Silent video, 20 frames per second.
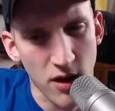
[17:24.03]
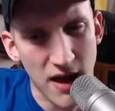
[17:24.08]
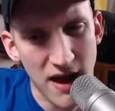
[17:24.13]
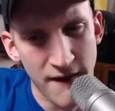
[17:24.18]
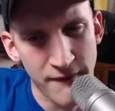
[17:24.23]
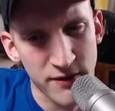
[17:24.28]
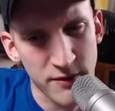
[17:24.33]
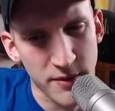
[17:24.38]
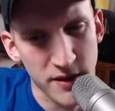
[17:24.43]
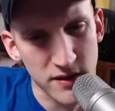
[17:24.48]

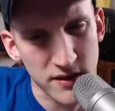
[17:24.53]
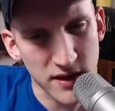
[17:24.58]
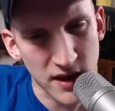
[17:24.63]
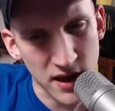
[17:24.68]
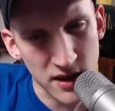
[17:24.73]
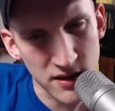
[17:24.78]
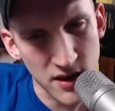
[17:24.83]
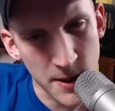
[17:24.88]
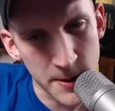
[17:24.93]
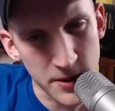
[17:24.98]
have the best
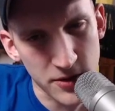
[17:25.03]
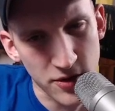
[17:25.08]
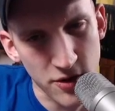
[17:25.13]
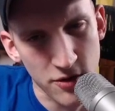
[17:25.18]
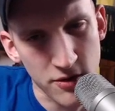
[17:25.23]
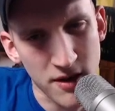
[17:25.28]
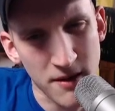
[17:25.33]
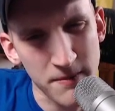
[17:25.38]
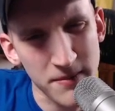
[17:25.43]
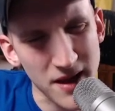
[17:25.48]
hand on the
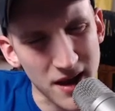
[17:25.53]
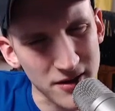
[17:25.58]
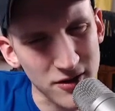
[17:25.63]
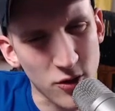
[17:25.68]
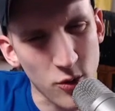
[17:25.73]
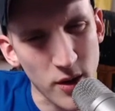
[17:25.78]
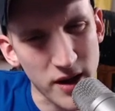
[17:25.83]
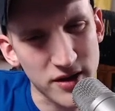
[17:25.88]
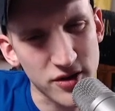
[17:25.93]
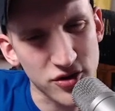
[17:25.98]
turn, I'm not
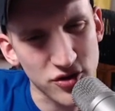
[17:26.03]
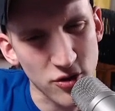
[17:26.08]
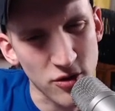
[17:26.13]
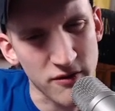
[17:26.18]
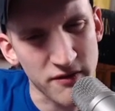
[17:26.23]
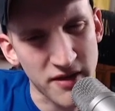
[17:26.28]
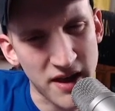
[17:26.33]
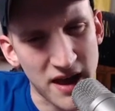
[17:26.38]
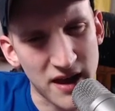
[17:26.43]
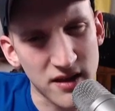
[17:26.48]
quite sure
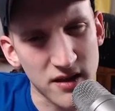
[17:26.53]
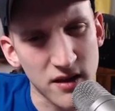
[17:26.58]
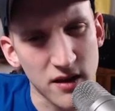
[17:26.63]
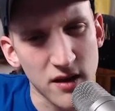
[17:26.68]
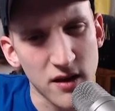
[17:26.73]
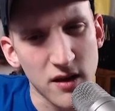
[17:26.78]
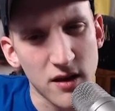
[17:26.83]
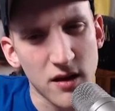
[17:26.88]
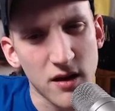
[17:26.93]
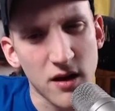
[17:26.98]
of that.
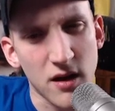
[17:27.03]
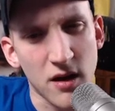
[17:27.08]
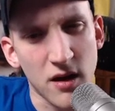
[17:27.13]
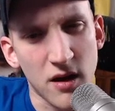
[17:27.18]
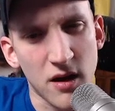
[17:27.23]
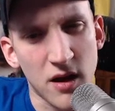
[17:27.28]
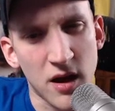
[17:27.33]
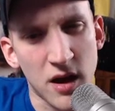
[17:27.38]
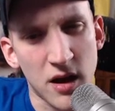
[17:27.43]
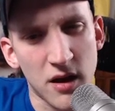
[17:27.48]

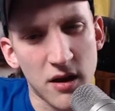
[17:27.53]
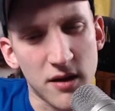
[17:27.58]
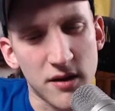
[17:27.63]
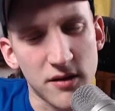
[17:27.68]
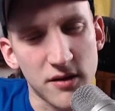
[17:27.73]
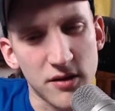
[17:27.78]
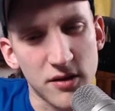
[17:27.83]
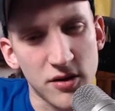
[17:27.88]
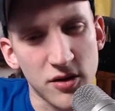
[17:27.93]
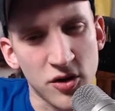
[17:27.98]

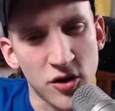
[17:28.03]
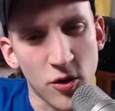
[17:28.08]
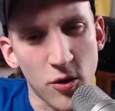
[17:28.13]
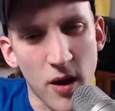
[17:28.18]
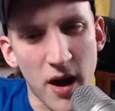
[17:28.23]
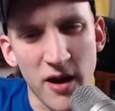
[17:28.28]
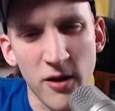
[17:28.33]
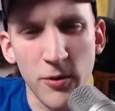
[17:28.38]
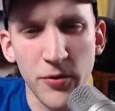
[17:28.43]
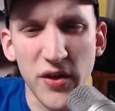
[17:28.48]
You know,
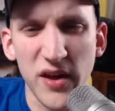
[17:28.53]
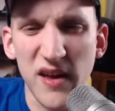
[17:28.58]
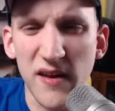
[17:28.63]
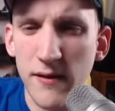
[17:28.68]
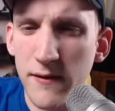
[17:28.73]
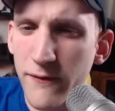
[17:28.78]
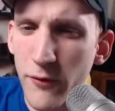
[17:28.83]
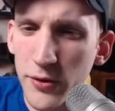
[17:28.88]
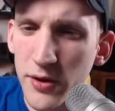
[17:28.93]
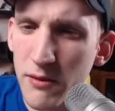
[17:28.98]
I don't think
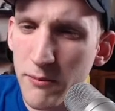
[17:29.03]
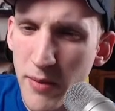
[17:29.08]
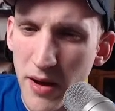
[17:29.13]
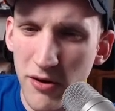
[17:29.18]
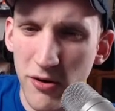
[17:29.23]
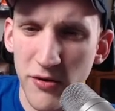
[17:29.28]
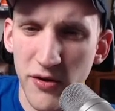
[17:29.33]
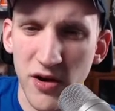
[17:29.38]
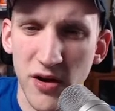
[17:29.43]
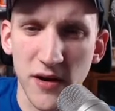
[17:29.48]
he's folding
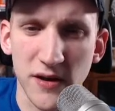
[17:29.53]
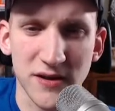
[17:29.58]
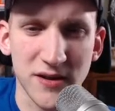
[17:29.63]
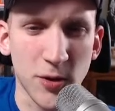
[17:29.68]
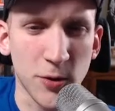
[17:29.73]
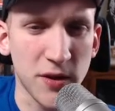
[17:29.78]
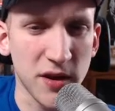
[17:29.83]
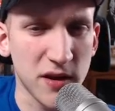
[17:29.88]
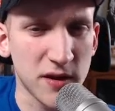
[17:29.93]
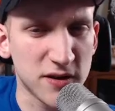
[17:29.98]
better than us.
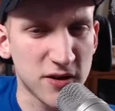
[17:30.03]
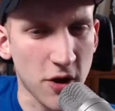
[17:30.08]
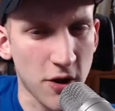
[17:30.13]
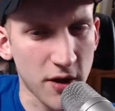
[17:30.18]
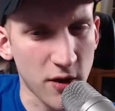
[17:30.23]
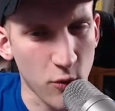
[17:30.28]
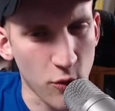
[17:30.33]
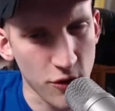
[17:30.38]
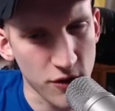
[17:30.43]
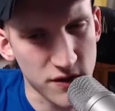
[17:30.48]
Don't think he's
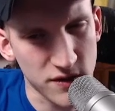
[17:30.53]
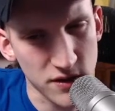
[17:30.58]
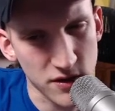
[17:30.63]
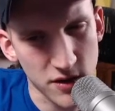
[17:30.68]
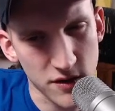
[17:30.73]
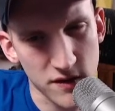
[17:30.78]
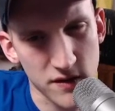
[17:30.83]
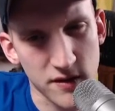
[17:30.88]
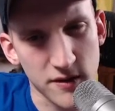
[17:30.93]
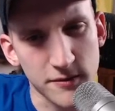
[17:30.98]
calling worse than
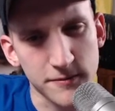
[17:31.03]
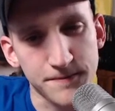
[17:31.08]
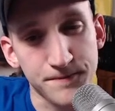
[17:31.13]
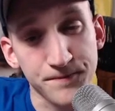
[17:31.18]
us.